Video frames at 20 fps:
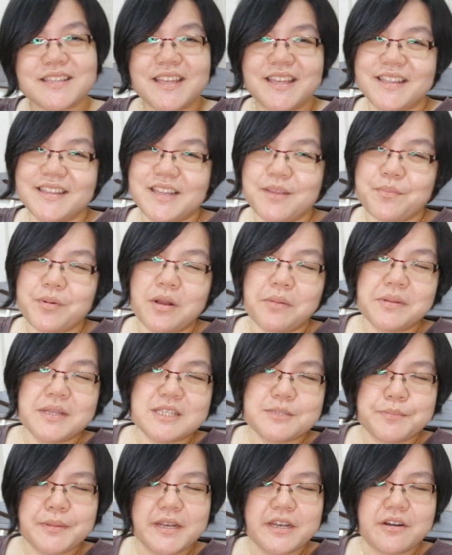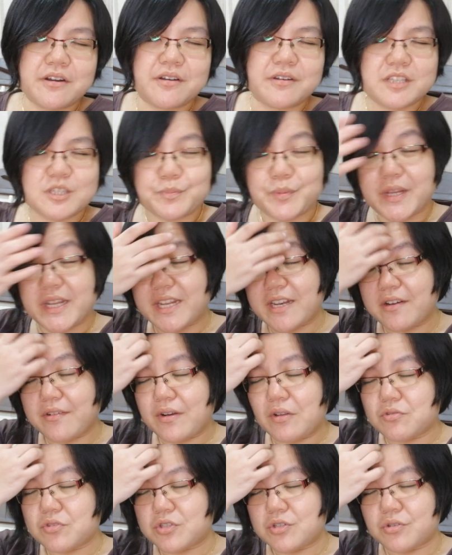and they probably spread it
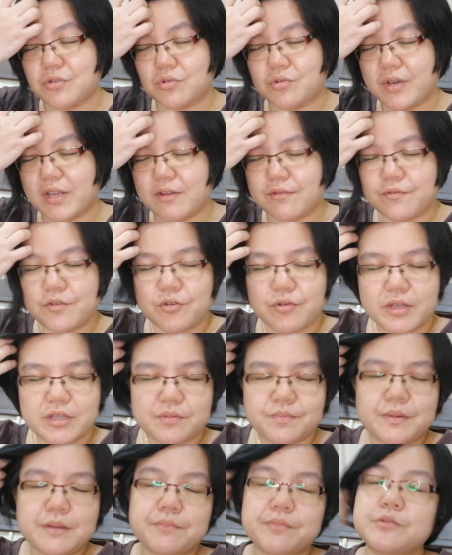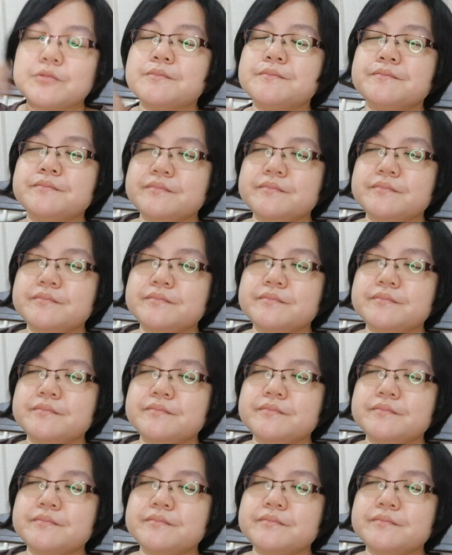around to quite a few other people.